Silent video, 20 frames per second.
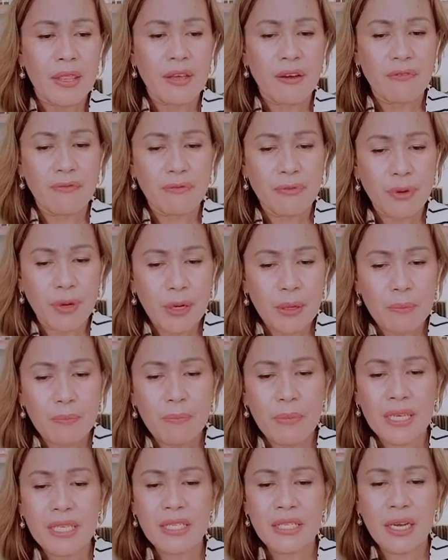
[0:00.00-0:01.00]
the
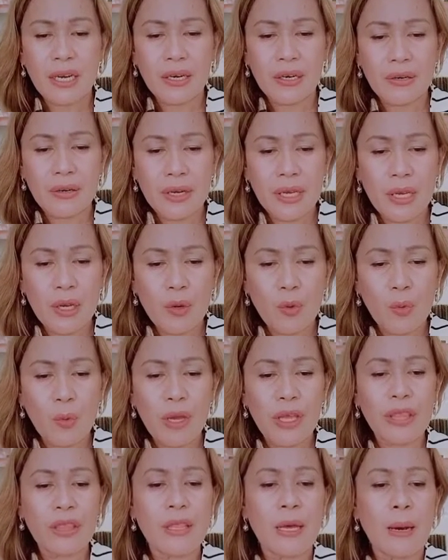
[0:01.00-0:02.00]
verb must agree
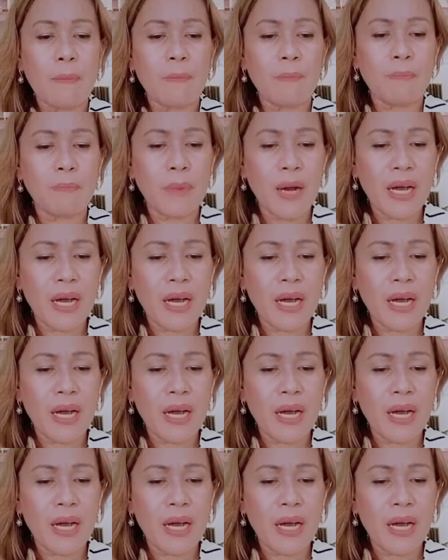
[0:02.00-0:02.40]
with the